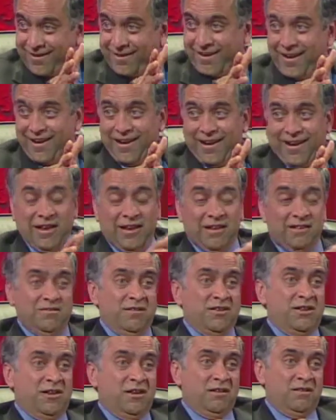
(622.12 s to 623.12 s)

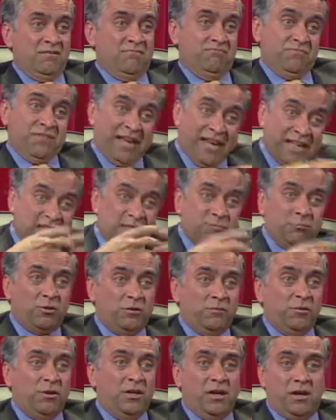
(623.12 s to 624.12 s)
And that's what
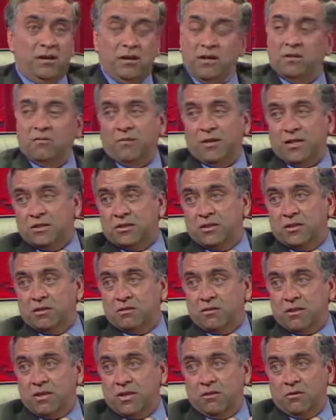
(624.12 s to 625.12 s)
we are investing,
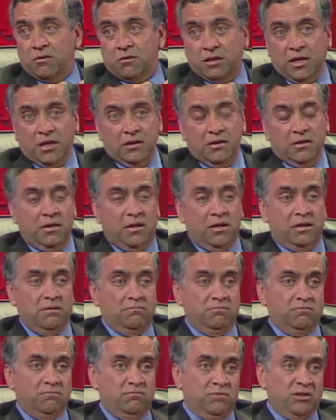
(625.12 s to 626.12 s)
you know, and
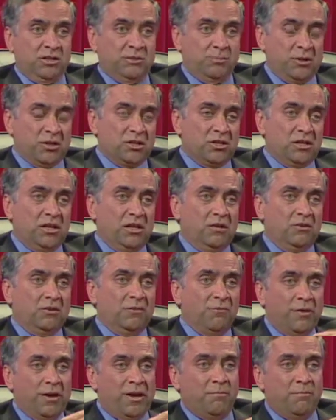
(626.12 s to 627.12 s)
especially on the
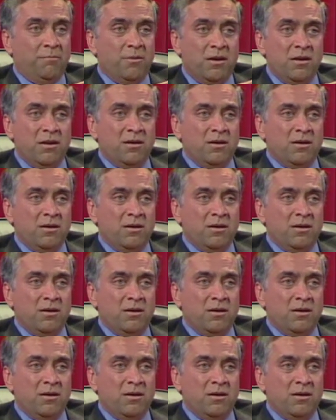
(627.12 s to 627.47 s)
web,